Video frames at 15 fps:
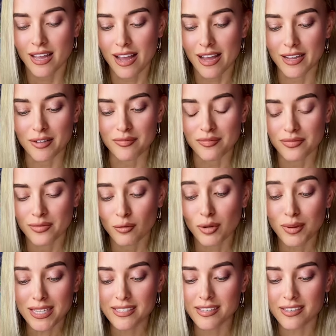um, well,
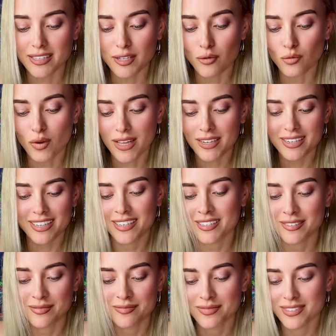basically one,
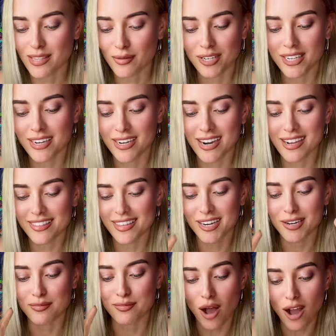someone here,
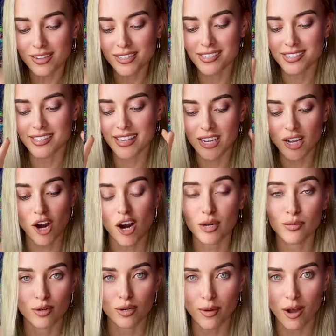their box is like a
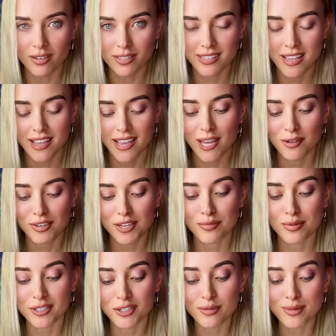cardboard box. And when you
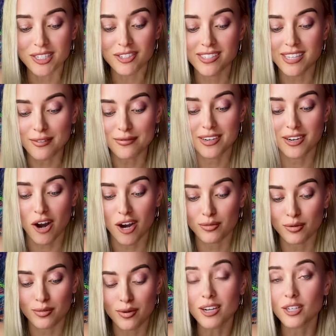put too much stuff in a
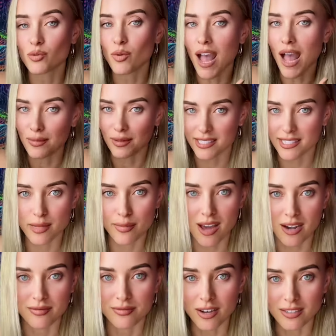cardboard box, what happens? The
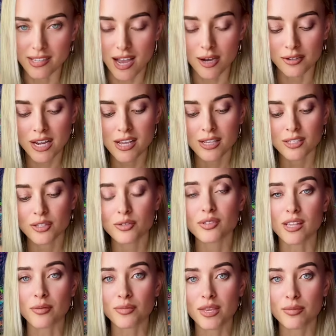bottom falls out. So
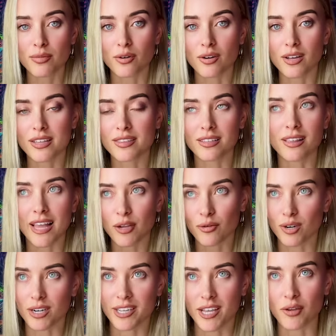some people in the light
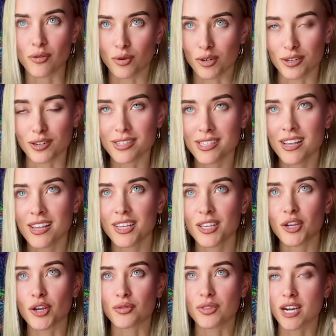working world, you
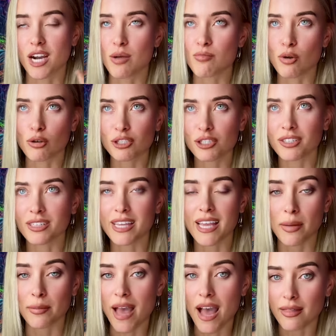know, they're emotionally
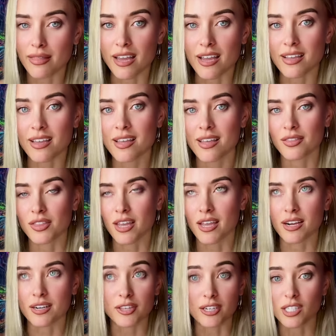empathic,
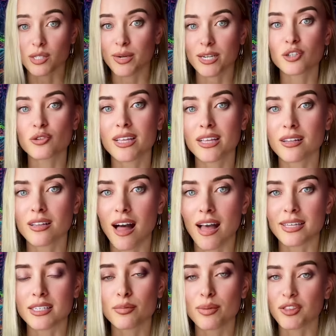they, they're spiritually
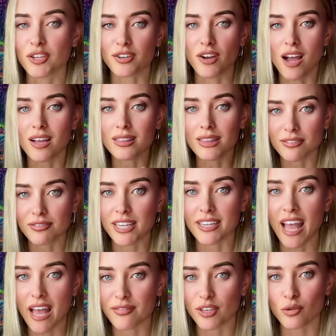inclined, but they're not lifting
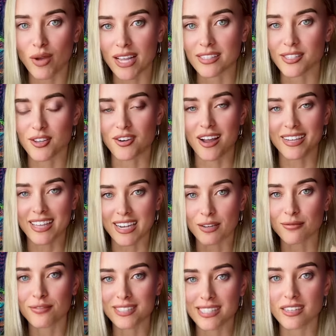heavy weights. They're not getting
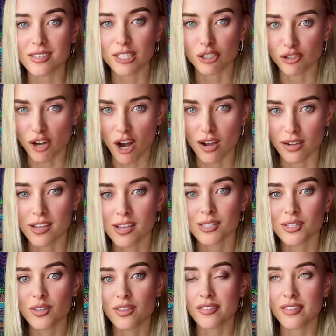physically strong.
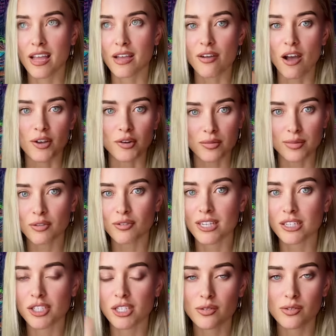So then they have autoimmune
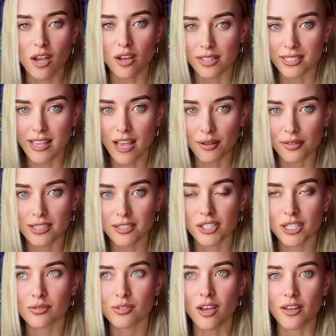issues, all these health
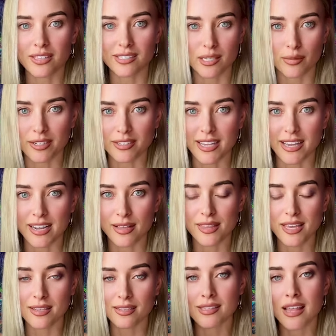issues, all these debilitating
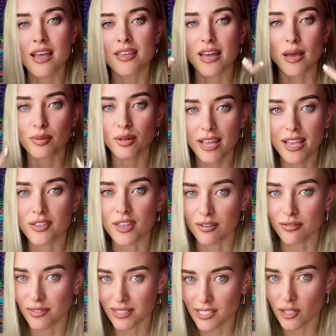things that plague their
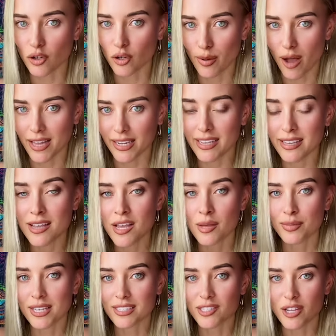physical body
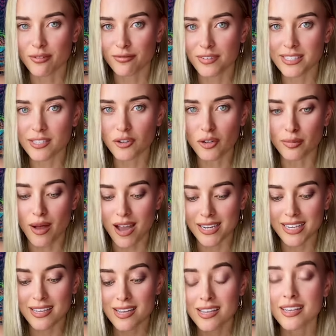because their physical
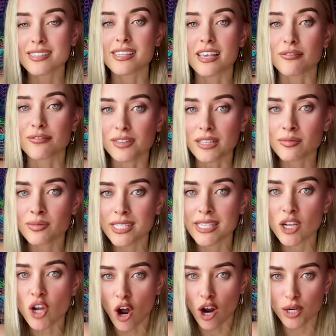body is a flimsy
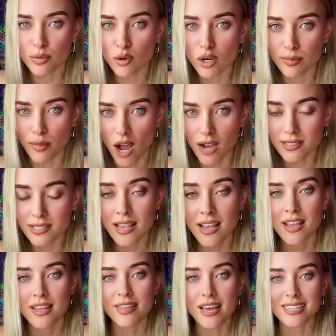cardboard box
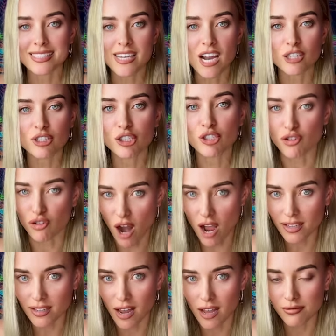that is not
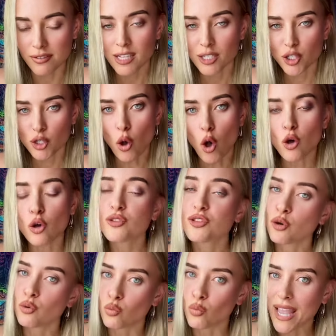strong enough to hold
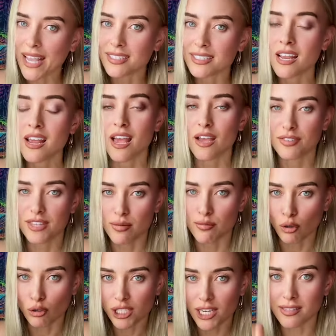the weight of the
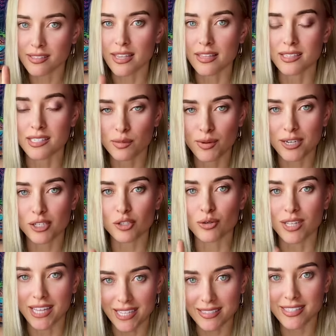emotions and the
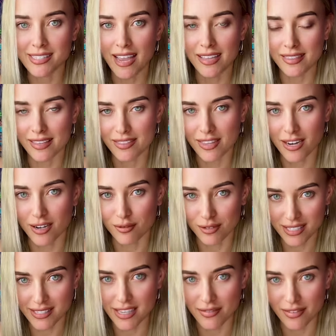spiritual insight that they're
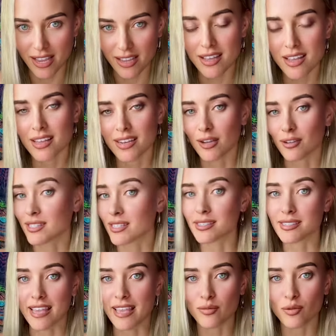receiving. Now it's the
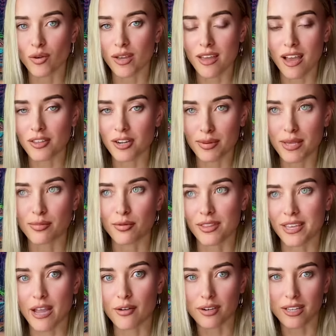same with other people.
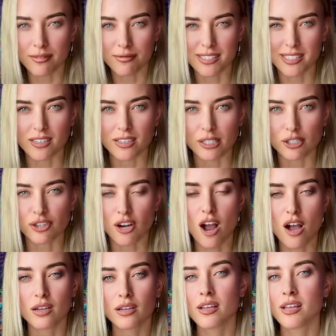They get really physically
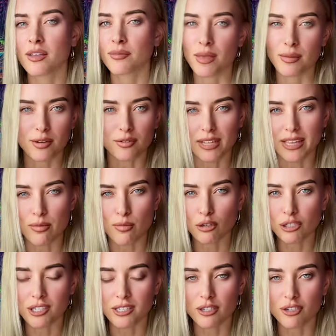strong, maybe really
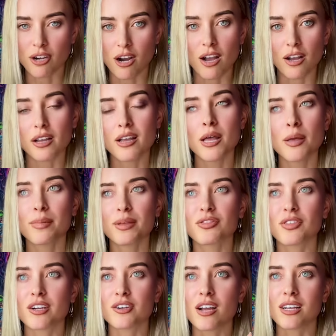emotionally strong, but
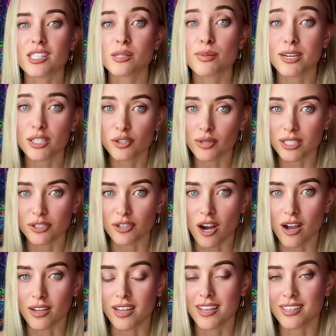they're not spiritually
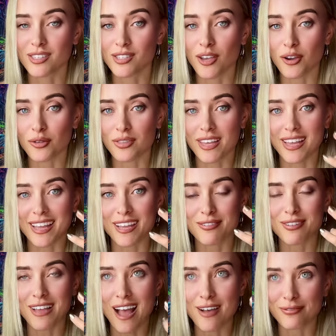strong. And so they
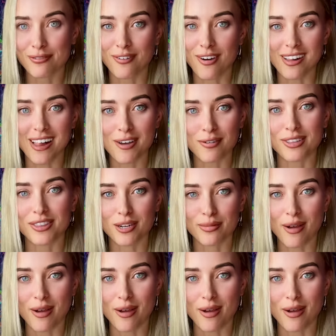have a fallout with their